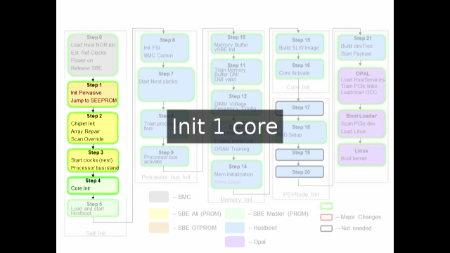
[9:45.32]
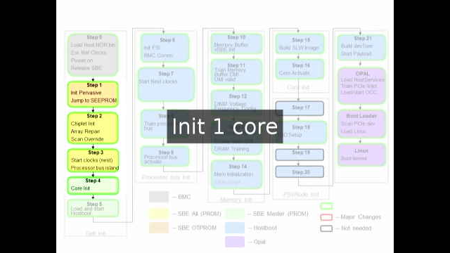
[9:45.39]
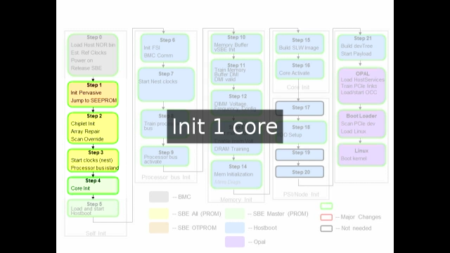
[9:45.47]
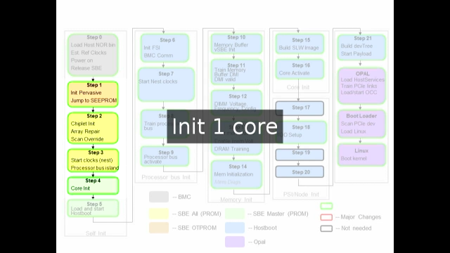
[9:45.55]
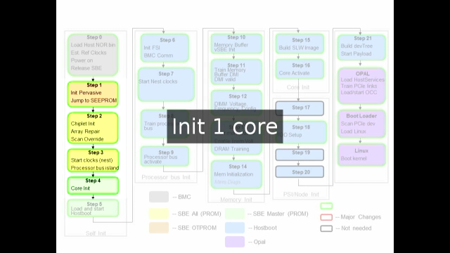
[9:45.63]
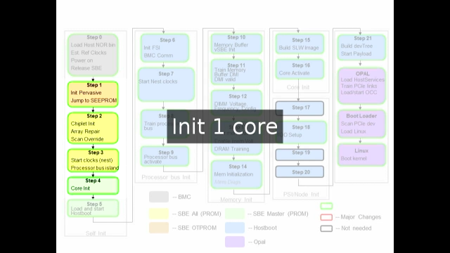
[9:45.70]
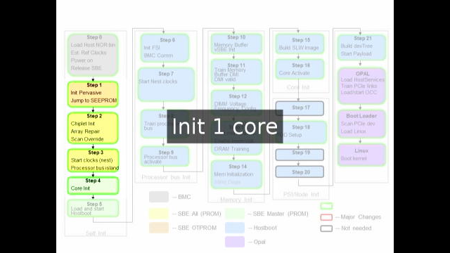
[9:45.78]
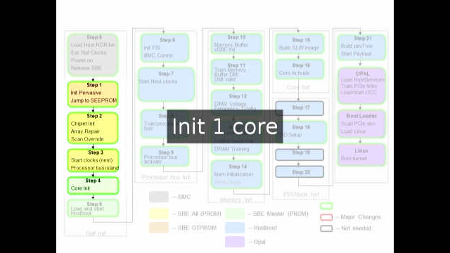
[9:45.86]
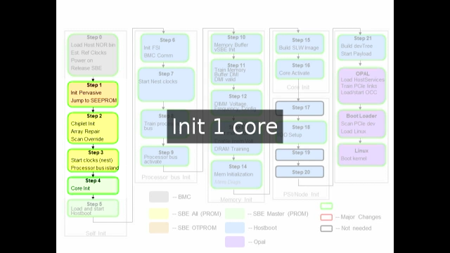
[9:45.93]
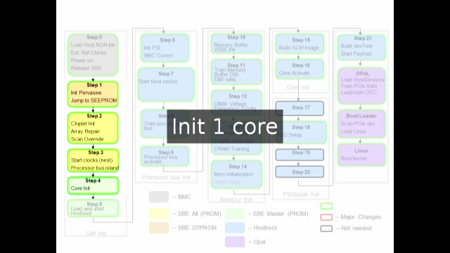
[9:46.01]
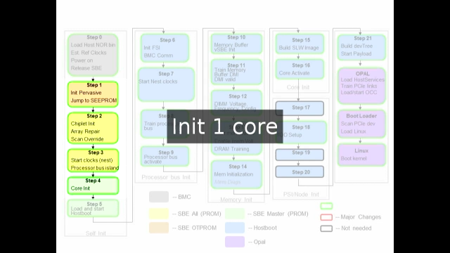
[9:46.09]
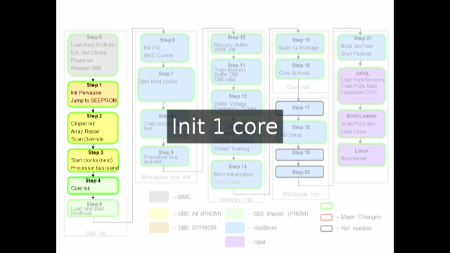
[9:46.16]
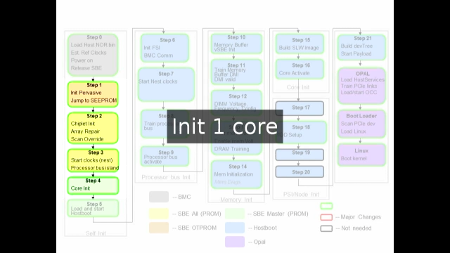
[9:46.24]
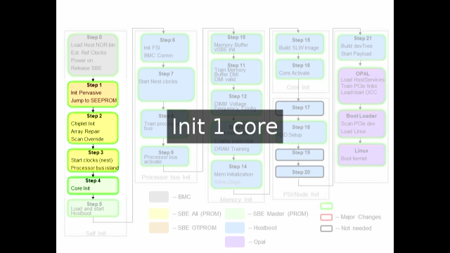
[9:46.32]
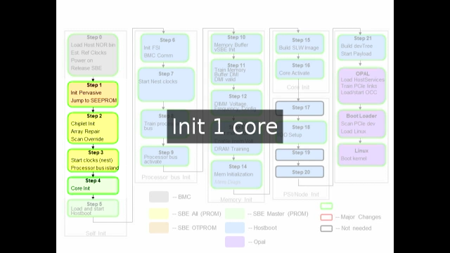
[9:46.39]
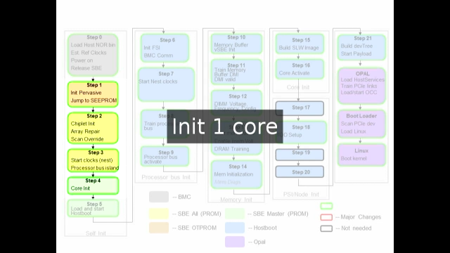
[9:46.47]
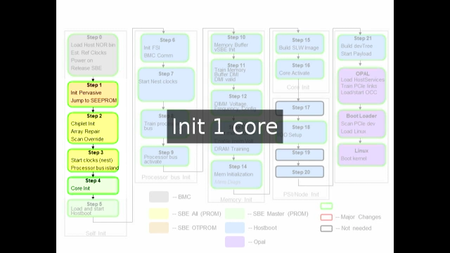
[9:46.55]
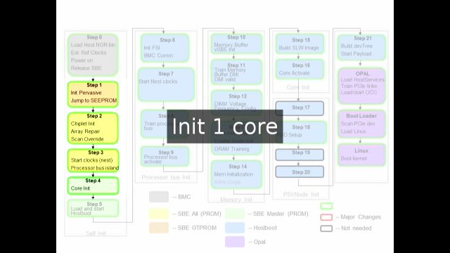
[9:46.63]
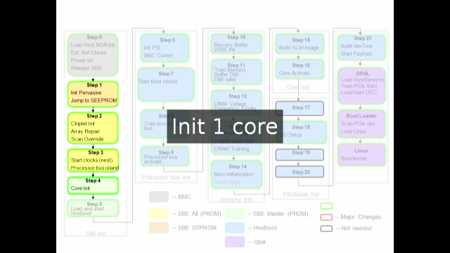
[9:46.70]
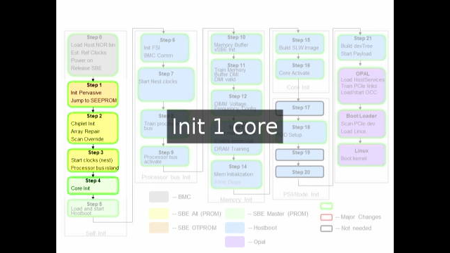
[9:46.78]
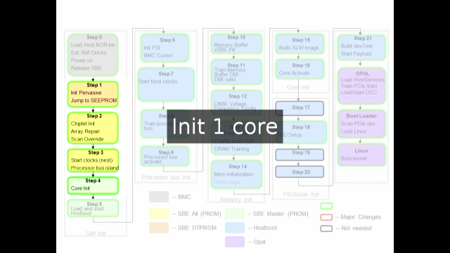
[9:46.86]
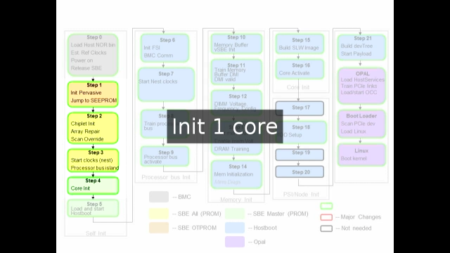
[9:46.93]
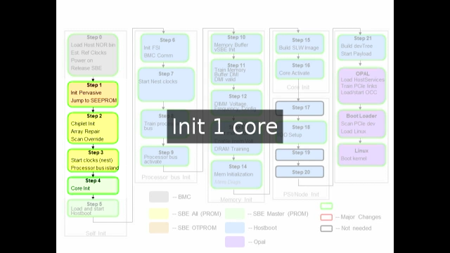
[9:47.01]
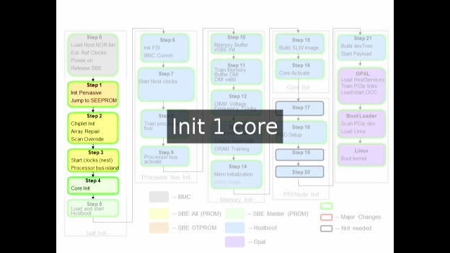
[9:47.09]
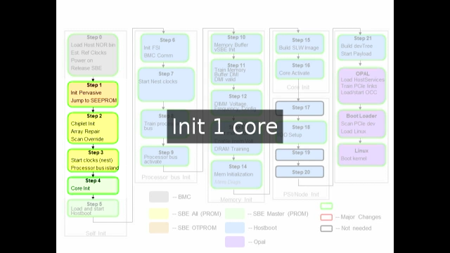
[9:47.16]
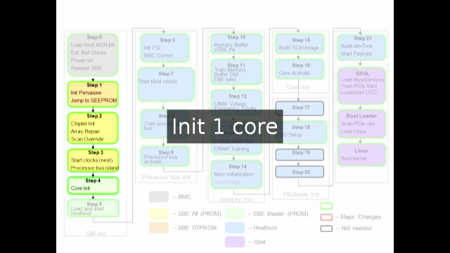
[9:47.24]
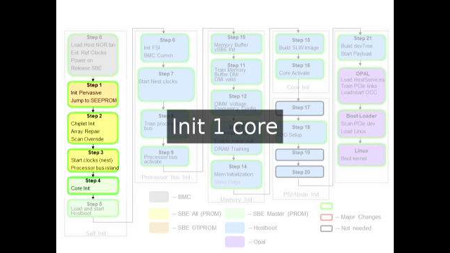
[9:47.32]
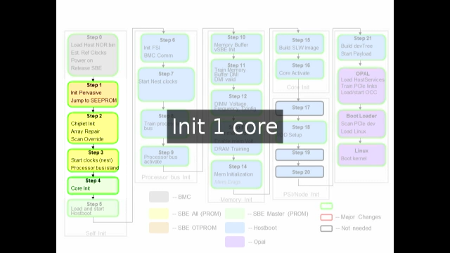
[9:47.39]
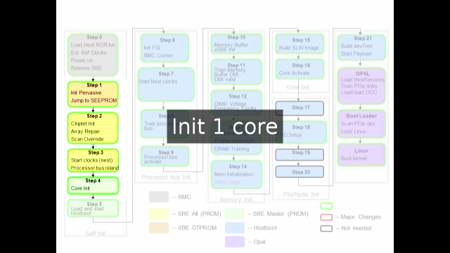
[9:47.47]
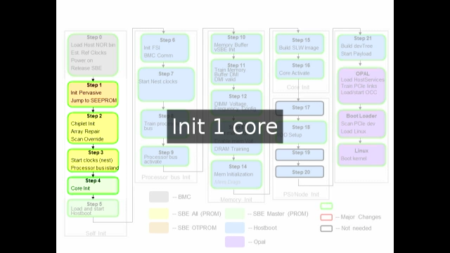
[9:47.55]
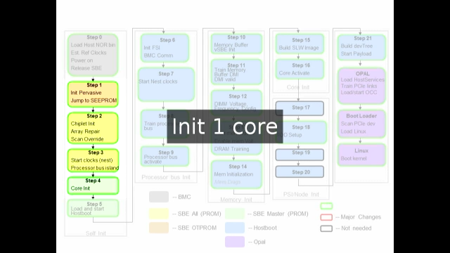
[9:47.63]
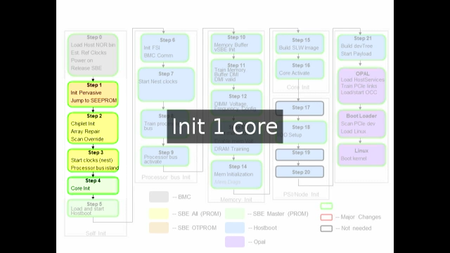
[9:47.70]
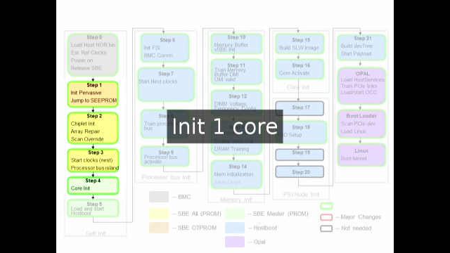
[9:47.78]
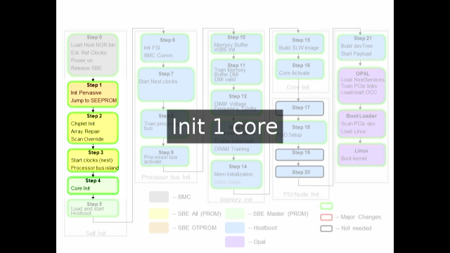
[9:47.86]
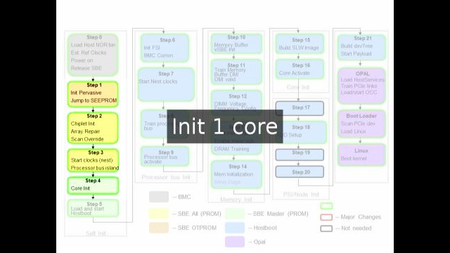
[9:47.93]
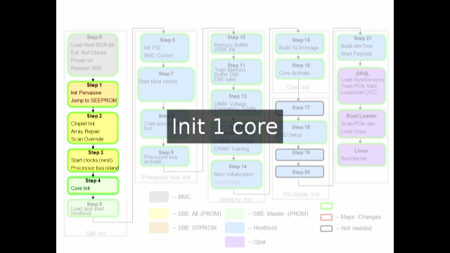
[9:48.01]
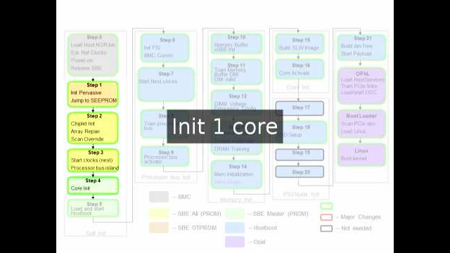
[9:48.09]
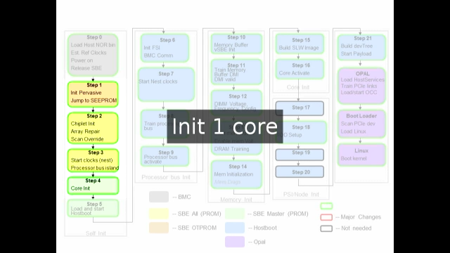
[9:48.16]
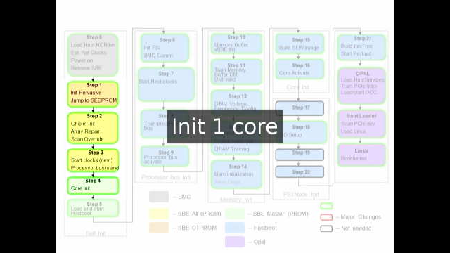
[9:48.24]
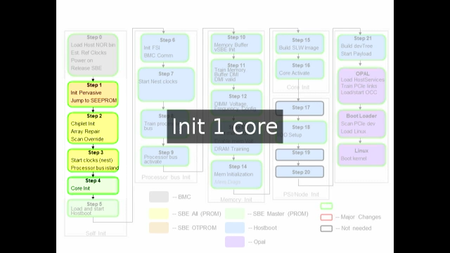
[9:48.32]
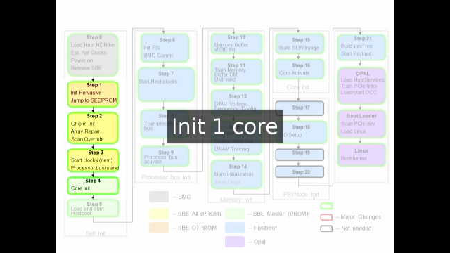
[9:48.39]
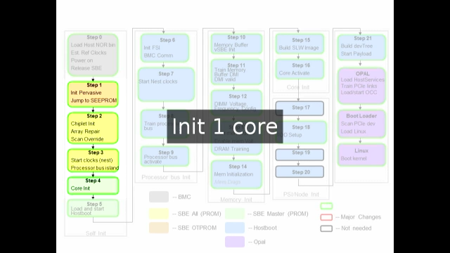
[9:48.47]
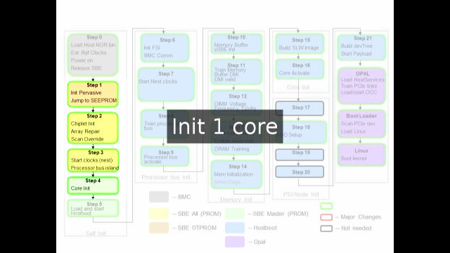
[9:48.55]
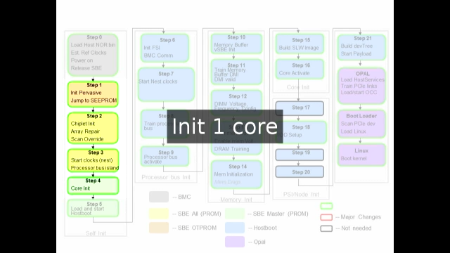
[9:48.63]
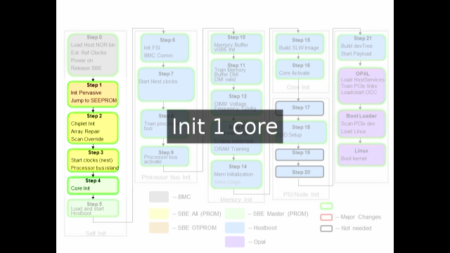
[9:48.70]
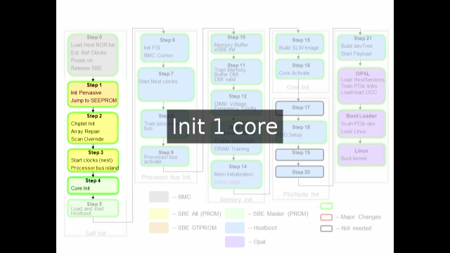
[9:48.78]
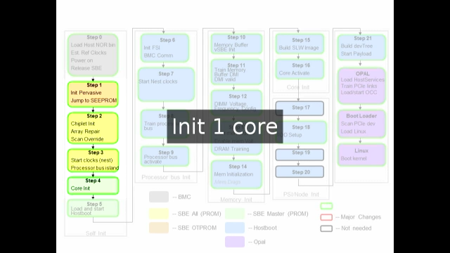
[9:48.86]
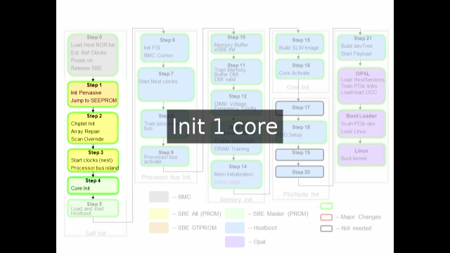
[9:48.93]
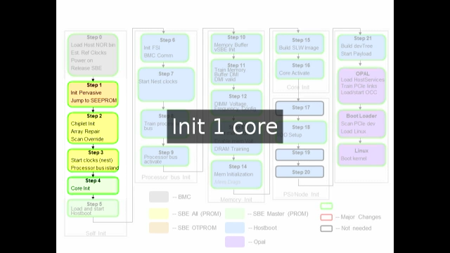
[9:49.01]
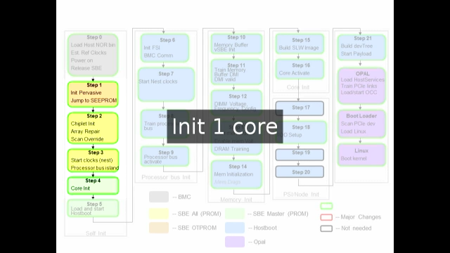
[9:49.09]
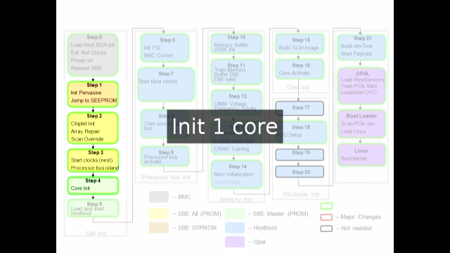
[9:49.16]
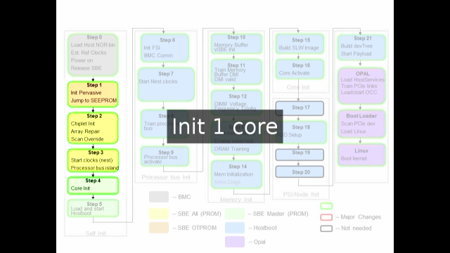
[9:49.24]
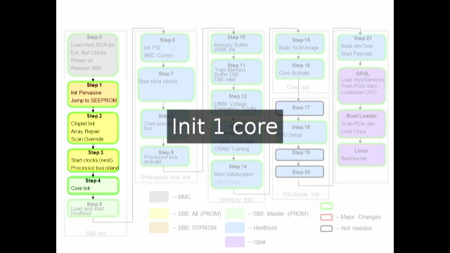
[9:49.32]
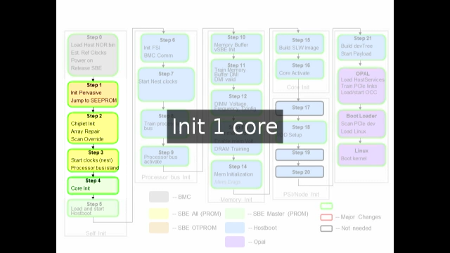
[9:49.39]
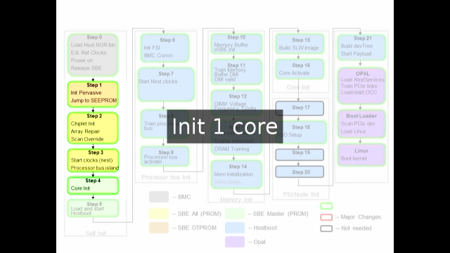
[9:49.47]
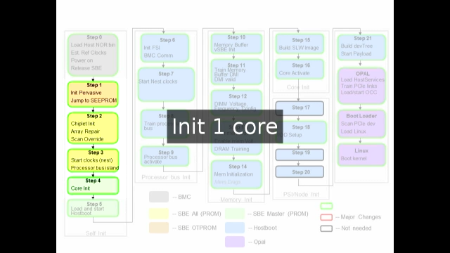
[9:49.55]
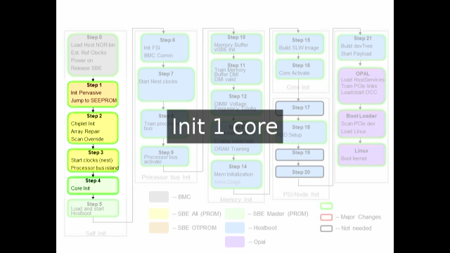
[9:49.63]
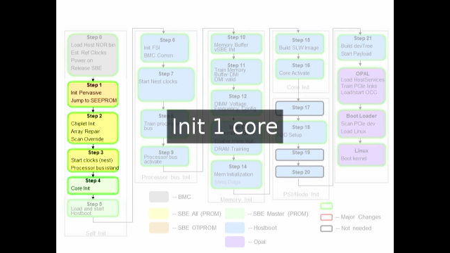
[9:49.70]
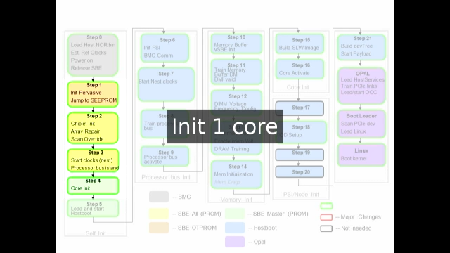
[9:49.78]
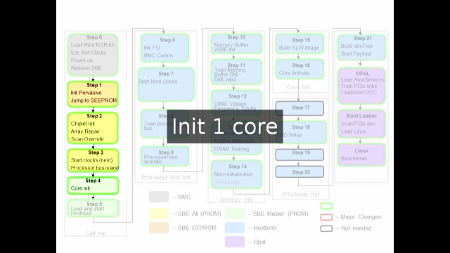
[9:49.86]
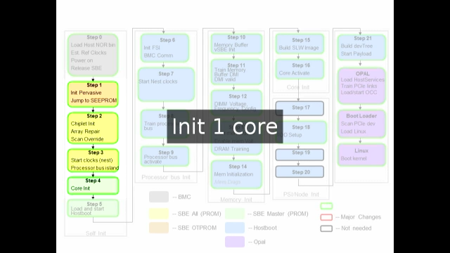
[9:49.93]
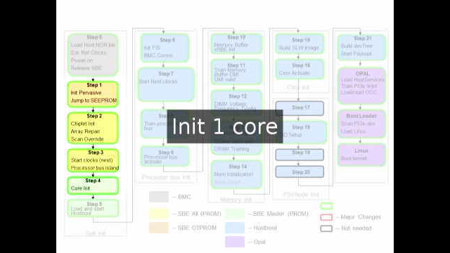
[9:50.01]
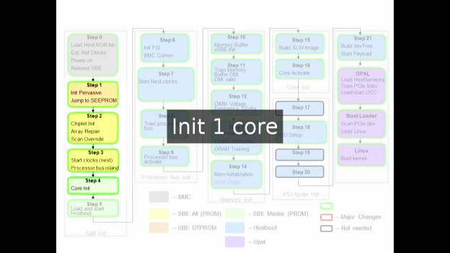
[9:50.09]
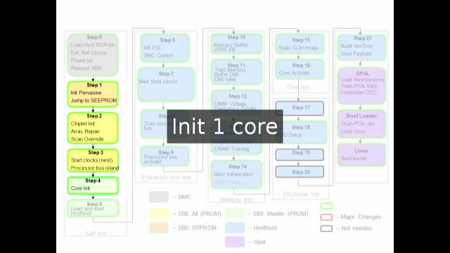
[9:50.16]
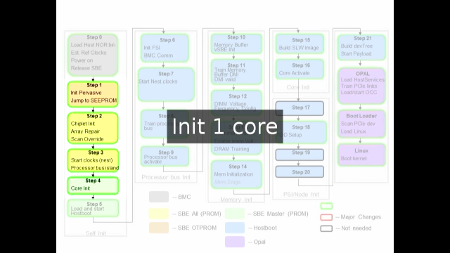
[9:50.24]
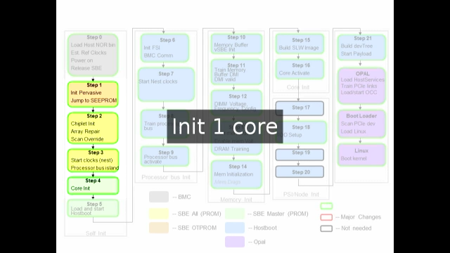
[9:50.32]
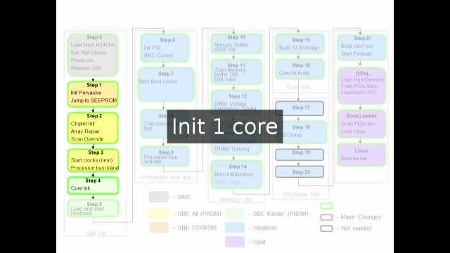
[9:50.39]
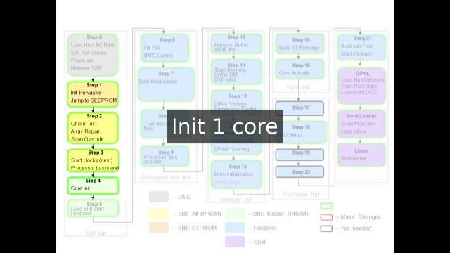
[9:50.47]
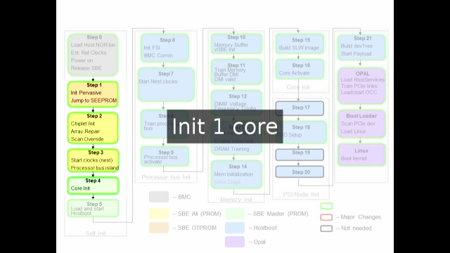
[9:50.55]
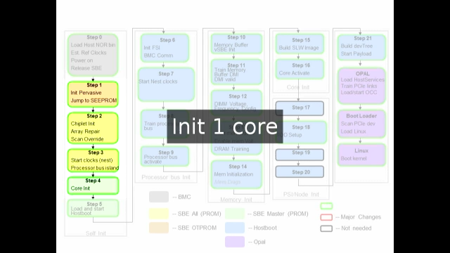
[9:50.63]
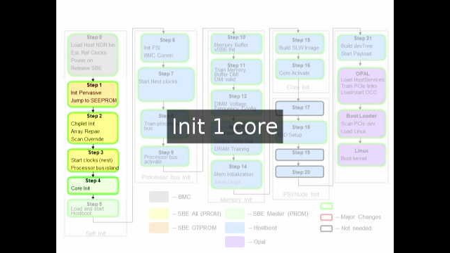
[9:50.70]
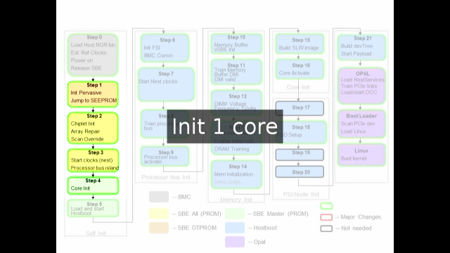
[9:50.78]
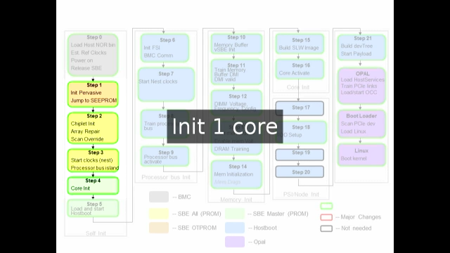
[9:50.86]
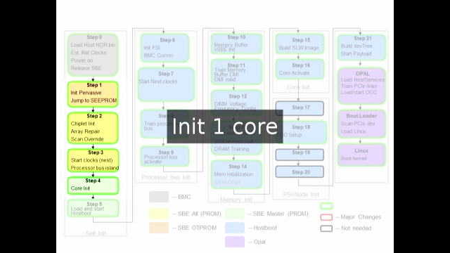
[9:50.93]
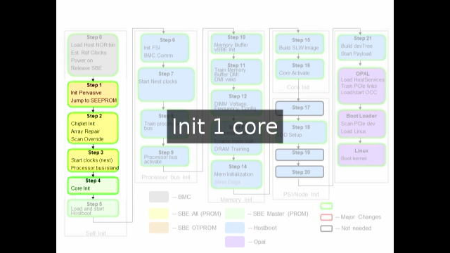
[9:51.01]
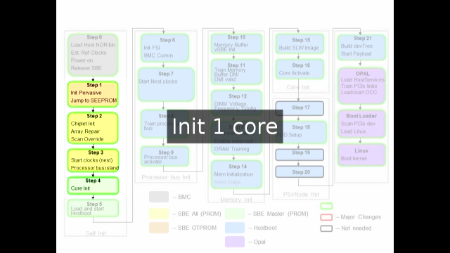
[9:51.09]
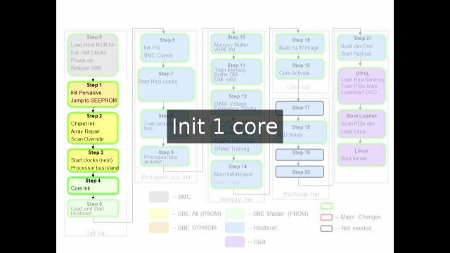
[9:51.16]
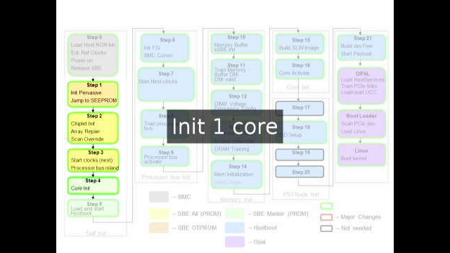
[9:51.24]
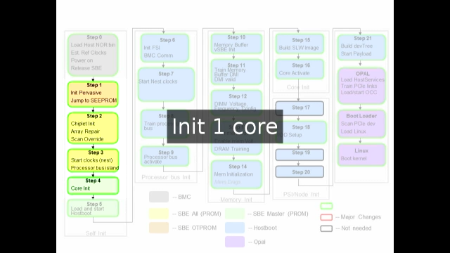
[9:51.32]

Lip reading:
(no speaker visible)